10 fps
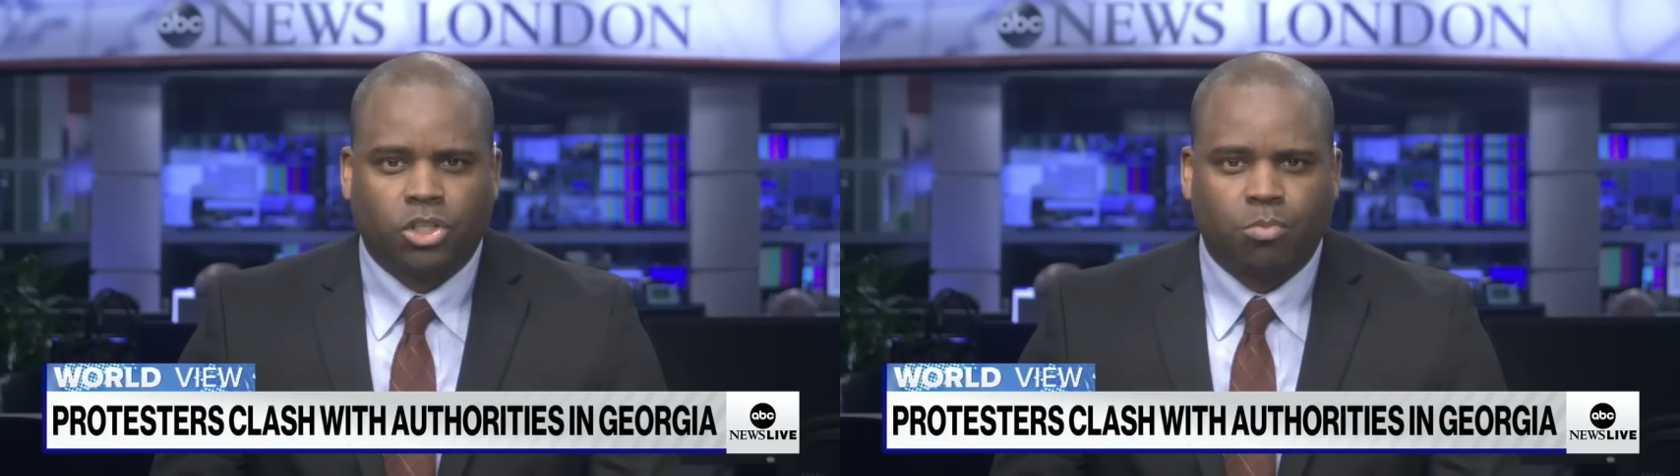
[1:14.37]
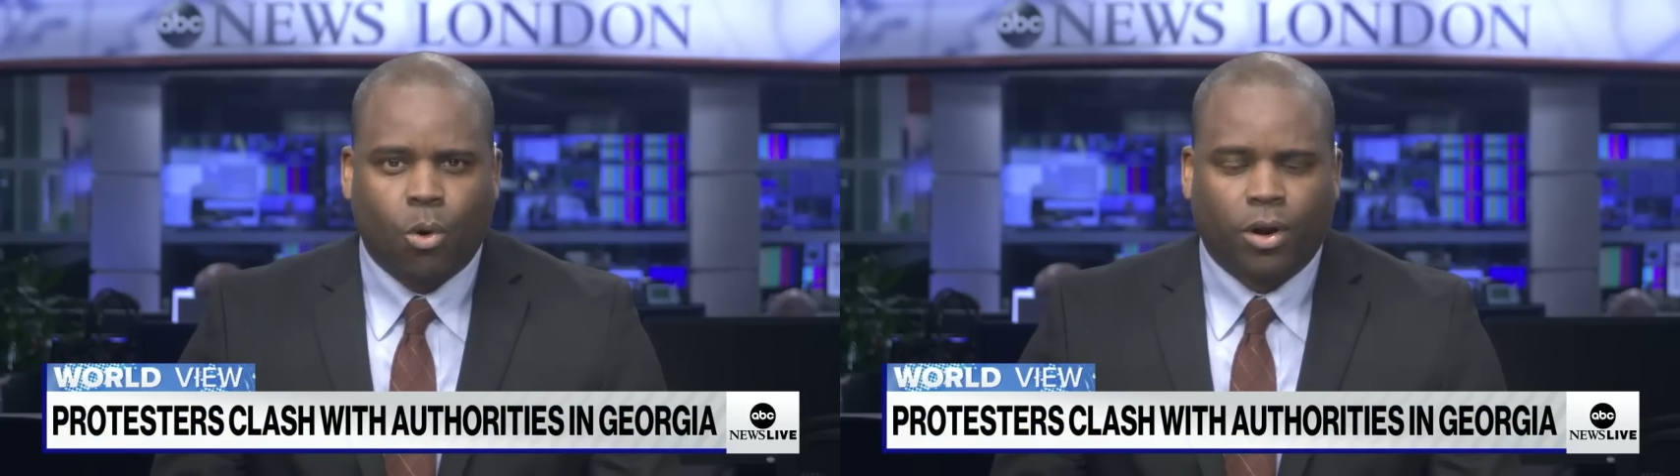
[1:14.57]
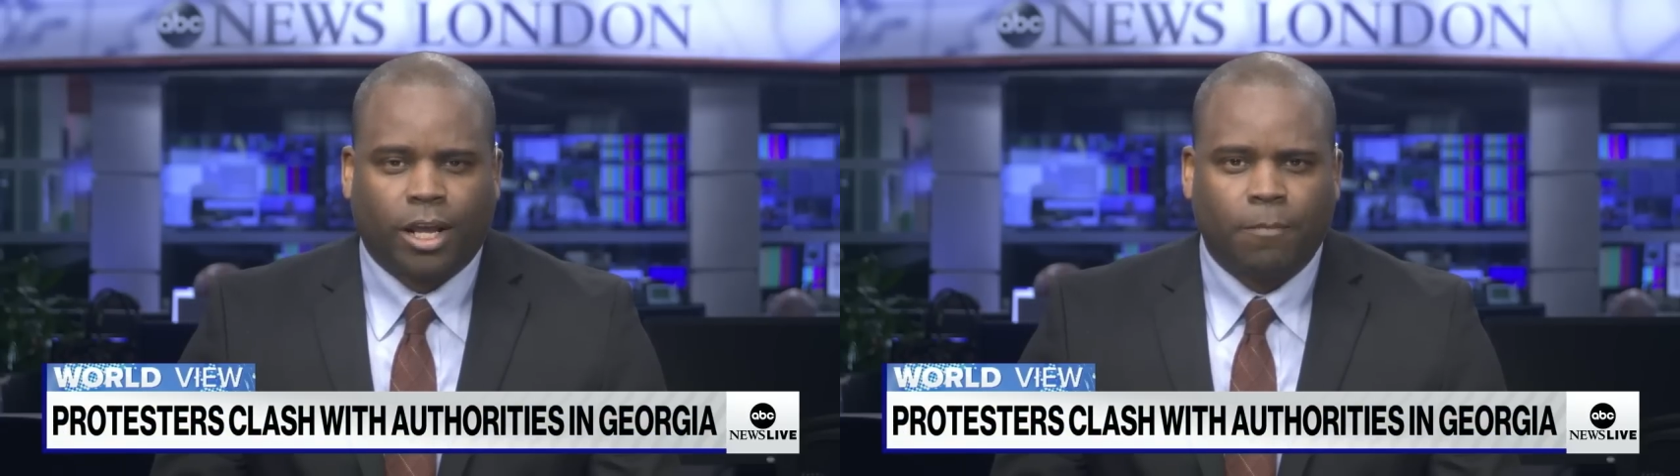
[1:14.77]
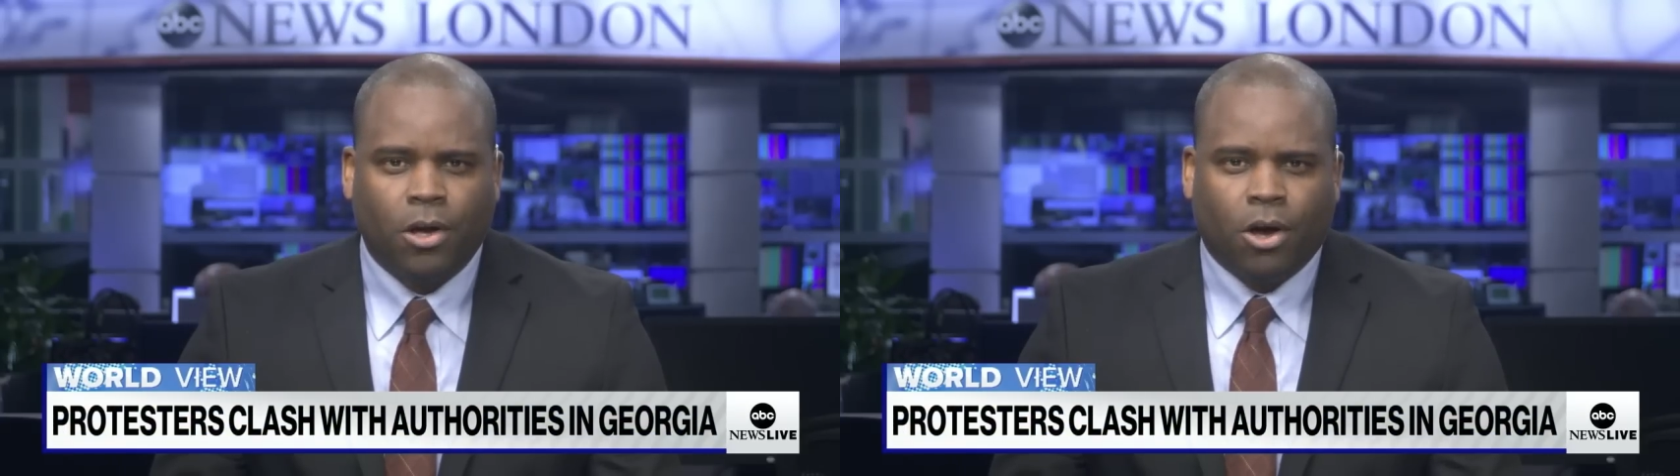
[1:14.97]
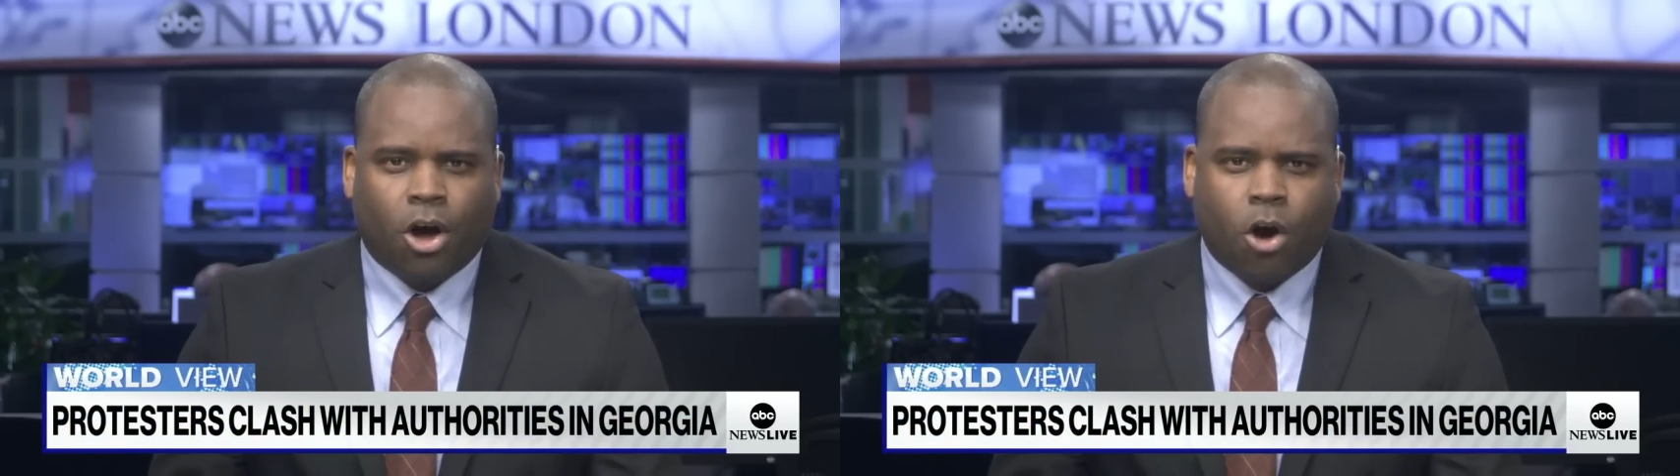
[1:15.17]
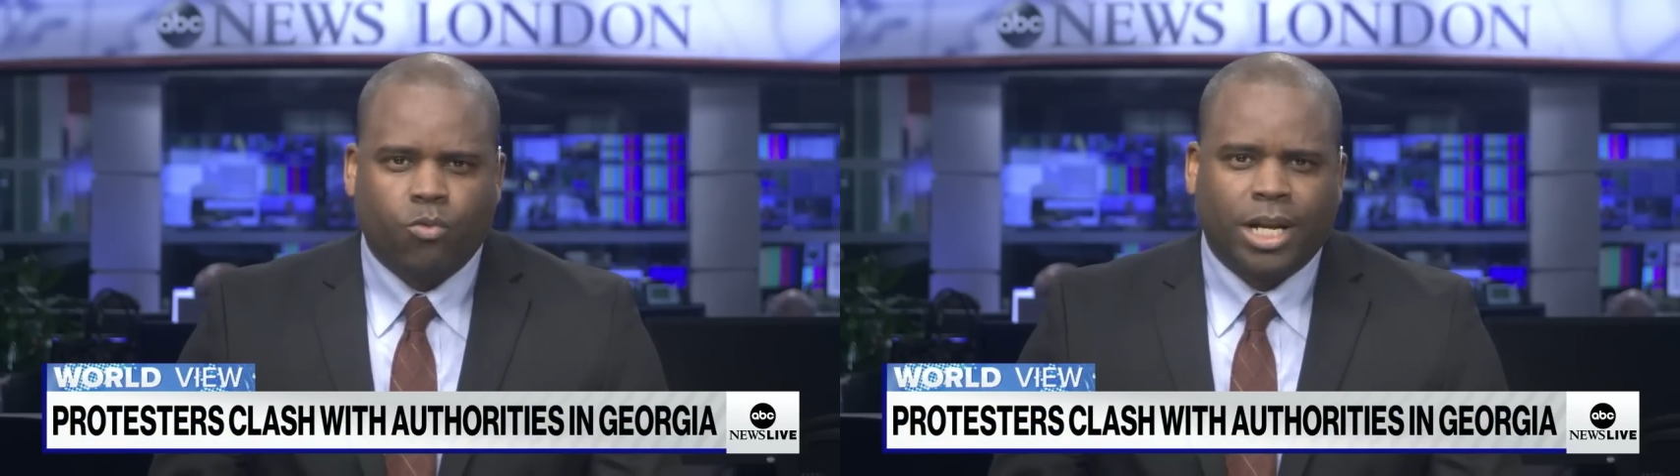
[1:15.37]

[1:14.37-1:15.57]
this morning are